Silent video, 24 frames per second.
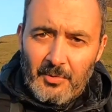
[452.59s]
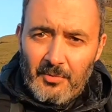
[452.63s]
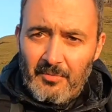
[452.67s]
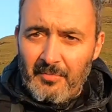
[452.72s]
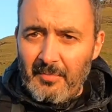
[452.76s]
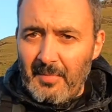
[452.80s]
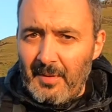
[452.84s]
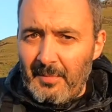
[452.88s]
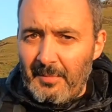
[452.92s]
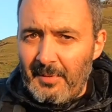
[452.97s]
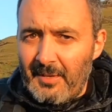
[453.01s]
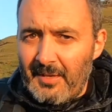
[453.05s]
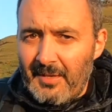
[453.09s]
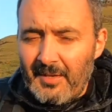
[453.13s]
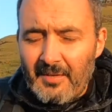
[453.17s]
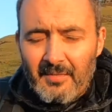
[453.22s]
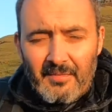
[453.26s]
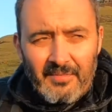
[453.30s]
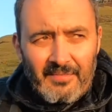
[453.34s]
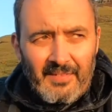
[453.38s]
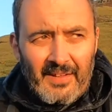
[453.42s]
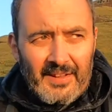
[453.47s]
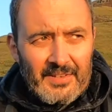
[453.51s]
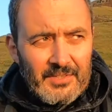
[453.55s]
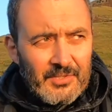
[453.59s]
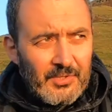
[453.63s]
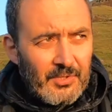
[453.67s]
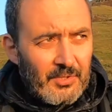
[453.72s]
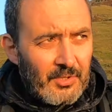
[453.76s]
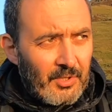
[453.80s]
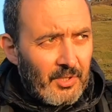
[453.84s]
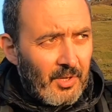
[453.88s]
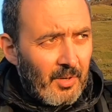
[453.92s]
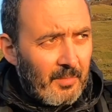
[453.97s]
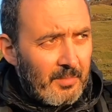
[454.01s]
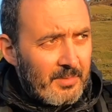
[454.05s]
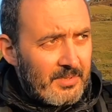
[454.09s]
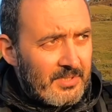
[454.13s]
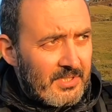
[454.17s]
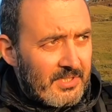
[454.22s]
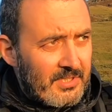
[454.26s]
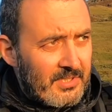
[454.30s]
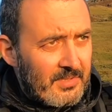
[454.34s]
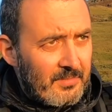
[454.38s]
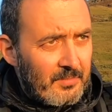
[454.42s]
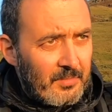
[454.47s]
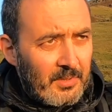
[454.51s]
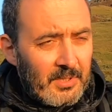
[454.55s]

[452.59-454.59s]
of maybe fine-tune the composition.